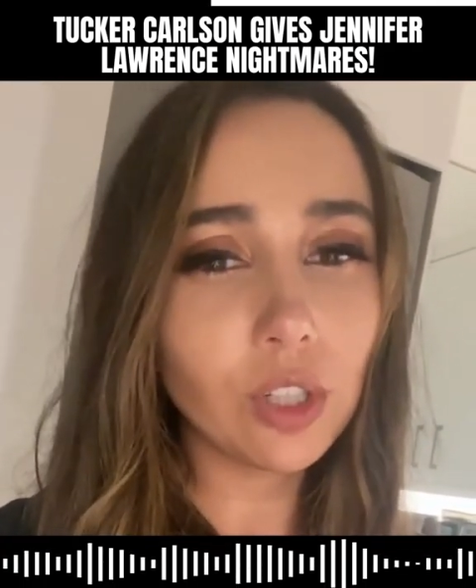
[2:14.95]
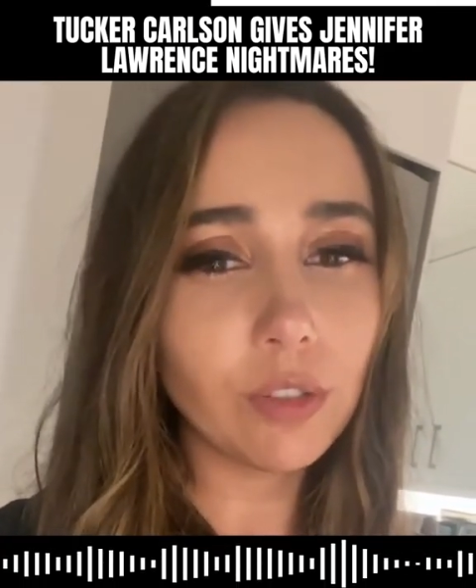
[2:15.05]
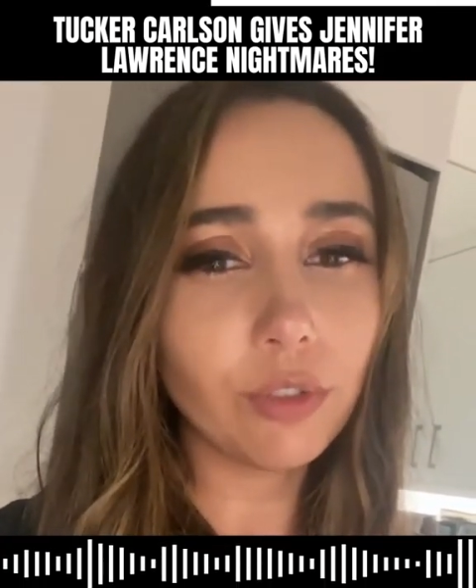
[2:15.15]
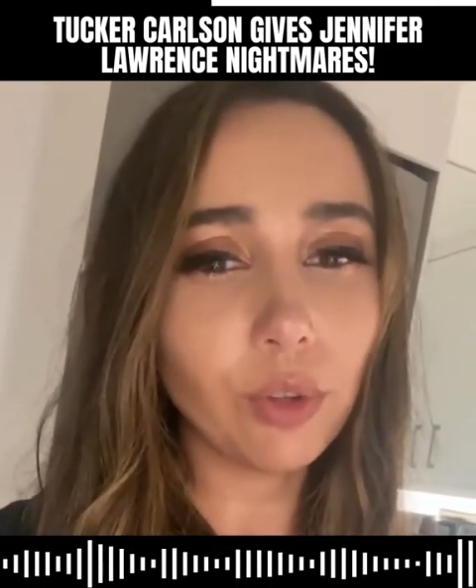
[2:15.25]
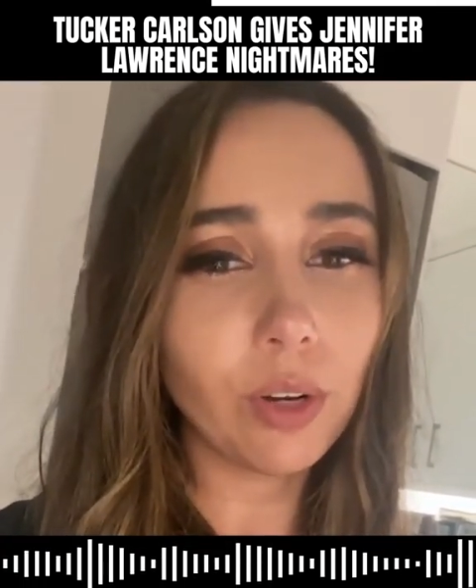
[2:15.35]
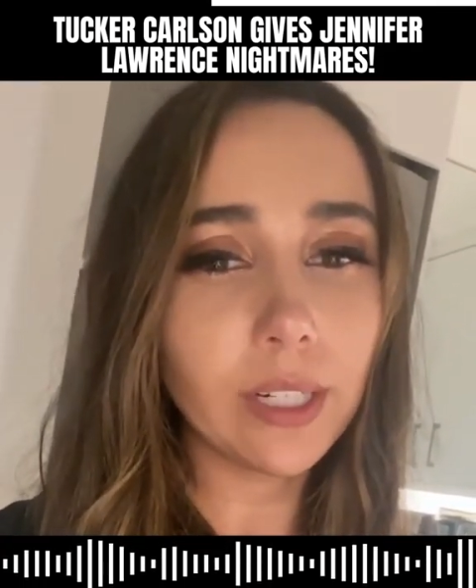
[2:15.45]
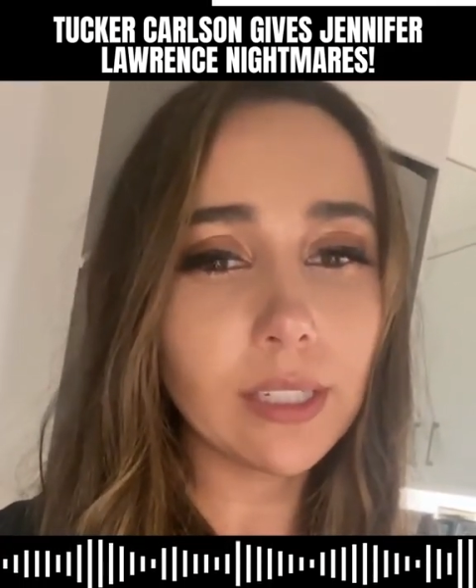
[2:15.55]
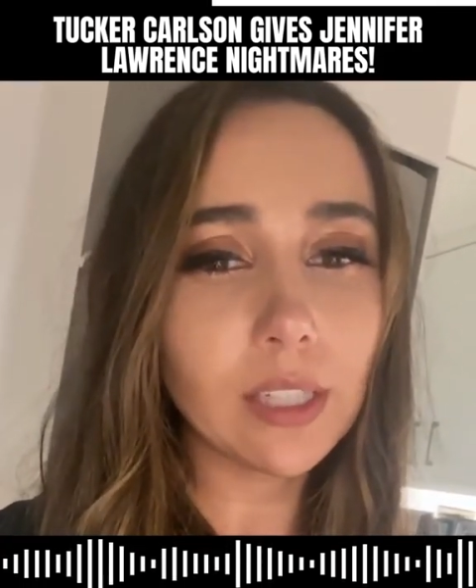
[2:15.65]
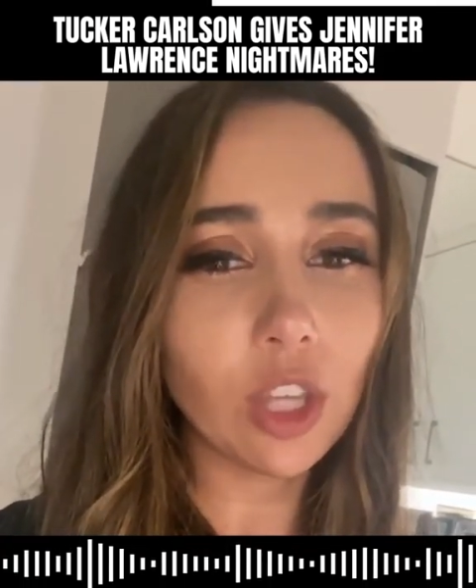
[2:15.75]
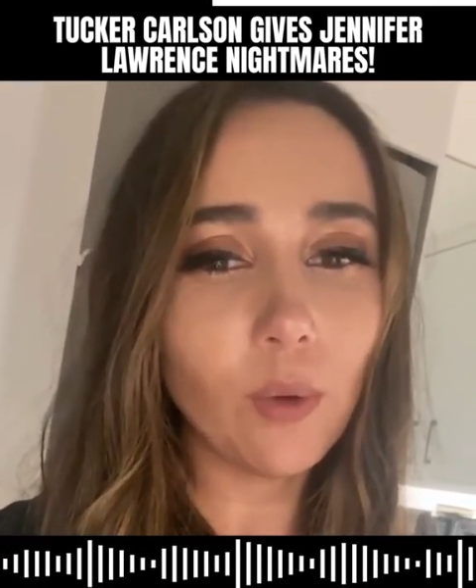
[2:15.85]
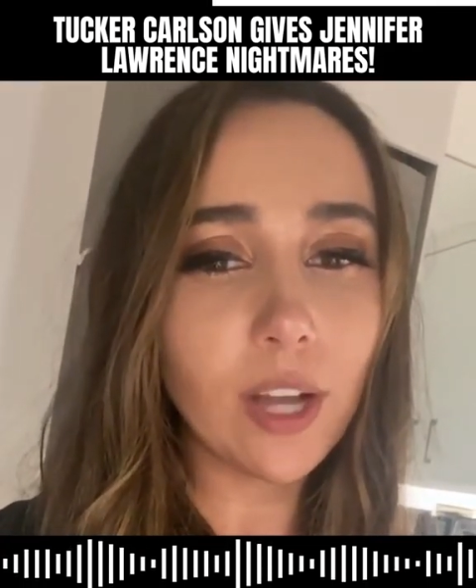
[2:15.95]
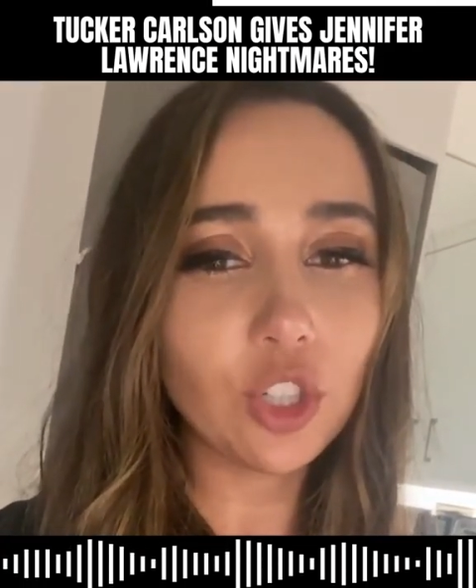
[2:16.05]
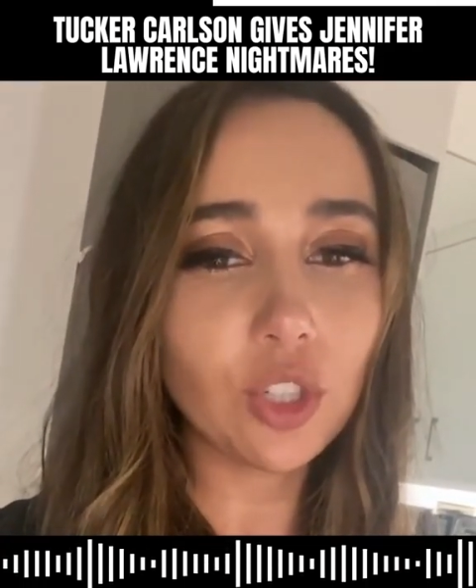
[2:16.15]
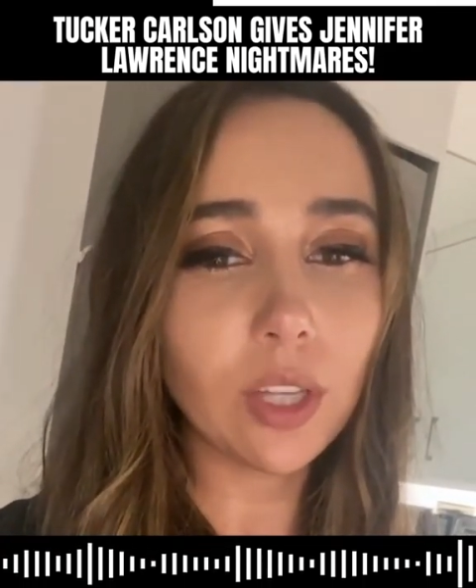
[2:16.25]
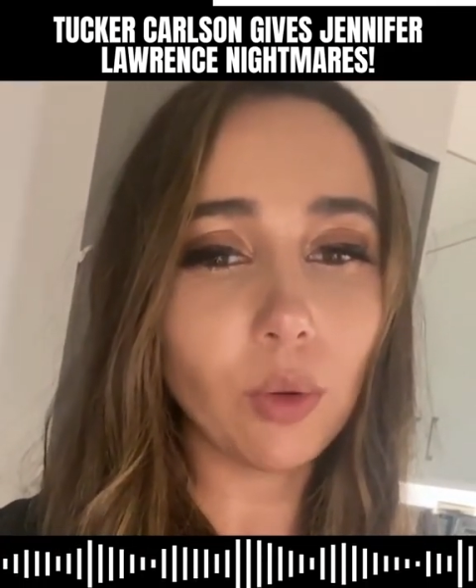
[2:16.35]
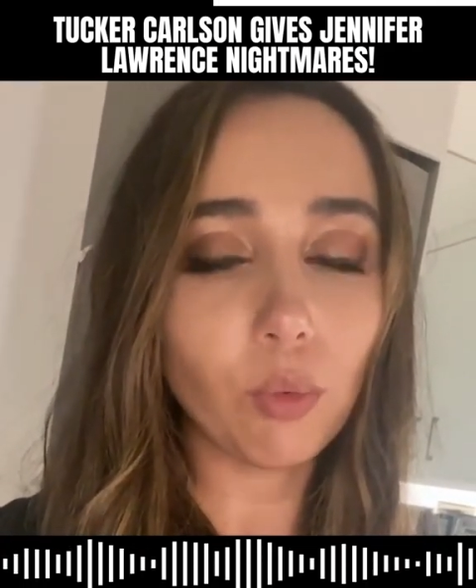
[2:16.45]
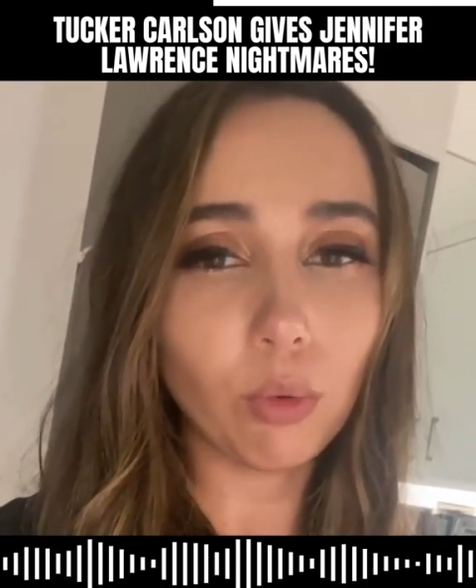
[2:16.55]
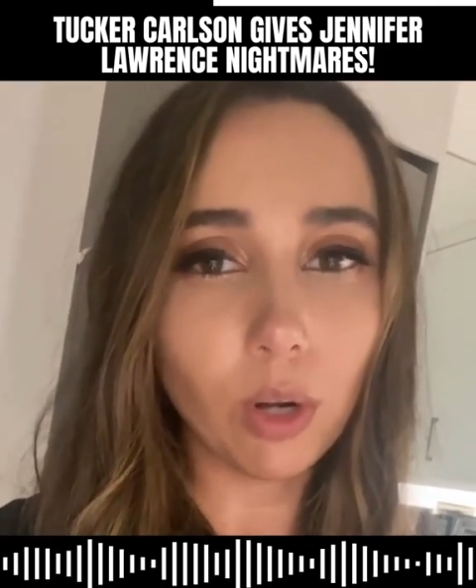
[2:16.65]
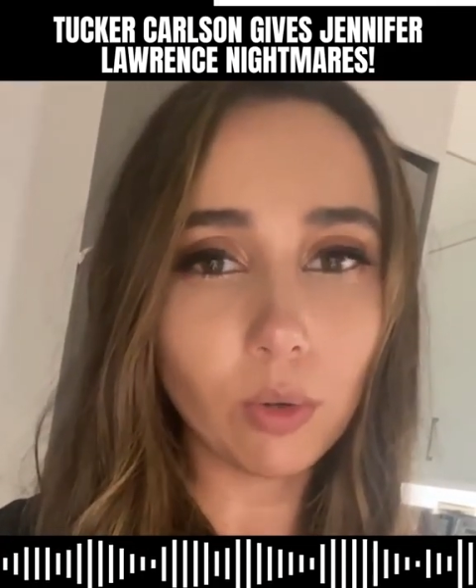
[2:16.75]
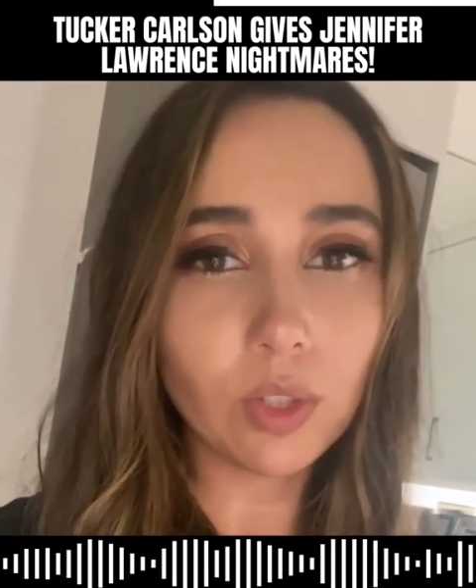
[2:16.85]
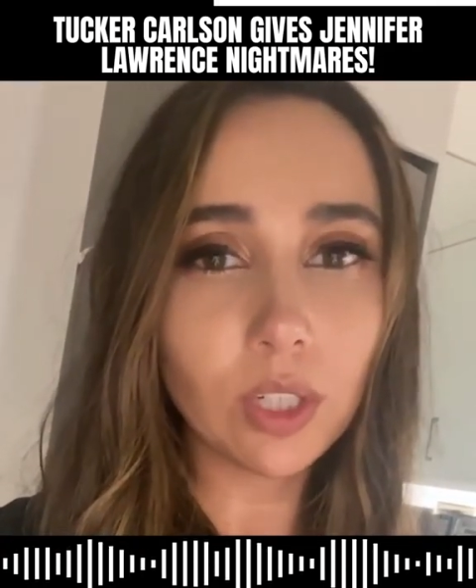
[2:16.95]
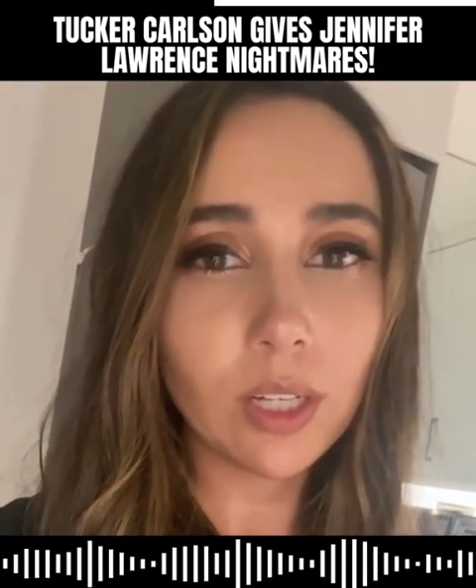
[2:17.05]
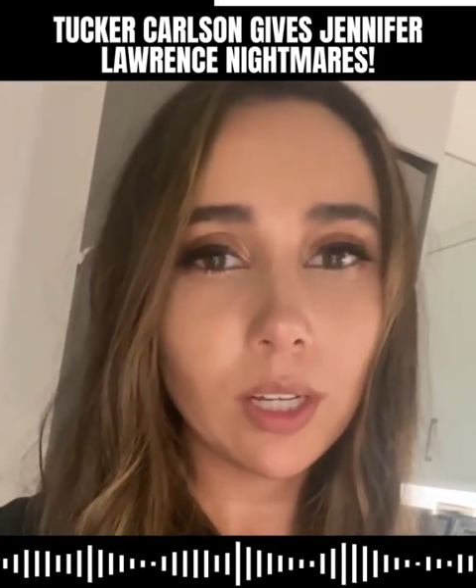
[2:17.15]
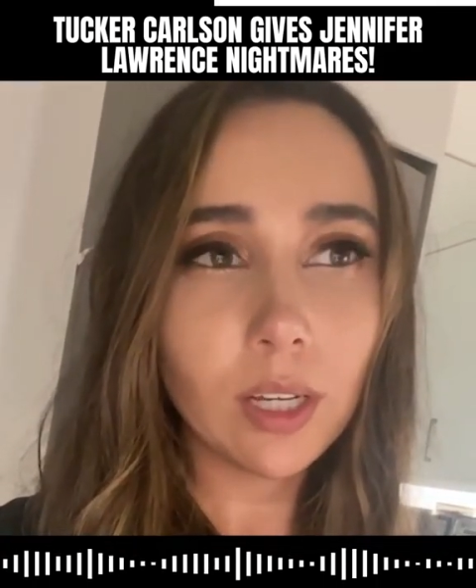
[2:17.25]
Jennifer Lawrence, that you actually wrote,